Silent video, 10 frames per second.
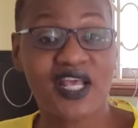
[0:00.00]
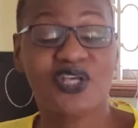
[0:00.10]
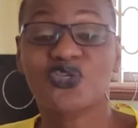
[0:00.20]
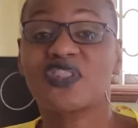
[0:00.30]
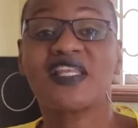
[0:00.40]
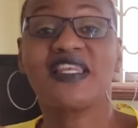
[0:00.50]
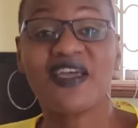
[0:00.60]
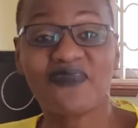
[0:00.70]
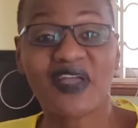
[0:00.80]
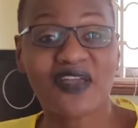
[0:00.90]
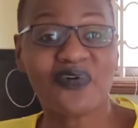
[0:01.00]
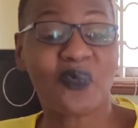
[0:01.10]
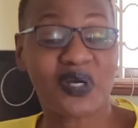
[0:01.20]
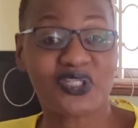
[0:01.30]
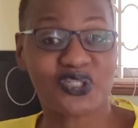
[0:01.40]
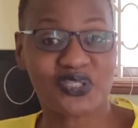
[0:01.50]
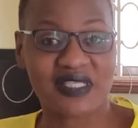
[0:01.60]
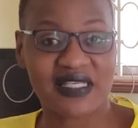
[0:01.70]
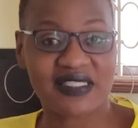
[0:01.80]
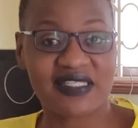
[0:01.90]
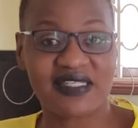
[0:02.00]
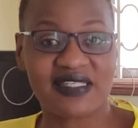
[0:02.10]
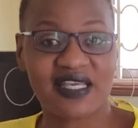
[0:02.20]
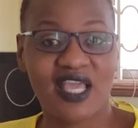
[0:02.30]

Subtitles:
so they never ever want you to succeed.